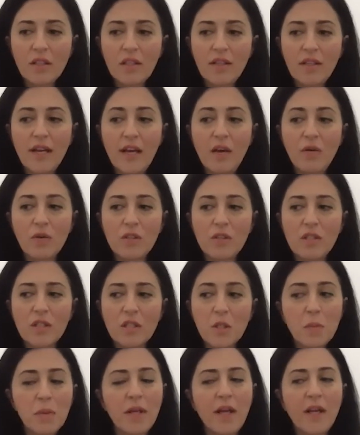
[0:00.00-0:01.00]
And I was
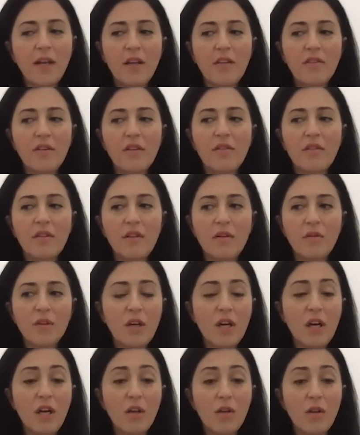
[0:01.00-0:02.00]
explaining that
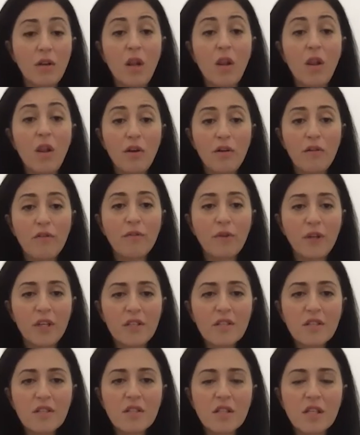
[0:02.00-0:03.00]
there are a lot of
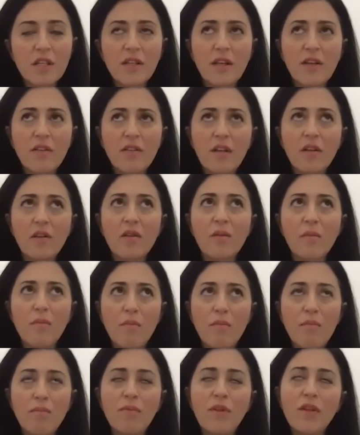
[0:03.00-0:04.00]
risks, and I think
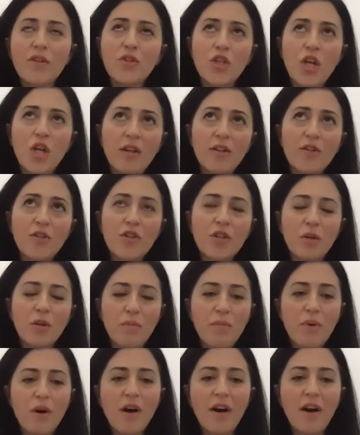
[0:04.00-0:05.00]
the
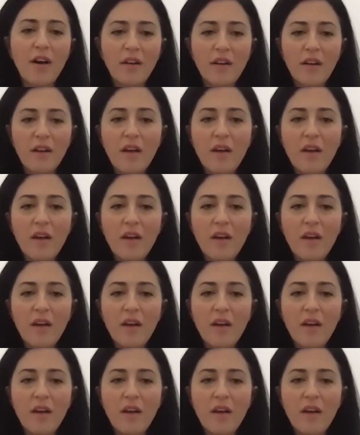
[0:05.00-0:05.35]
challenging part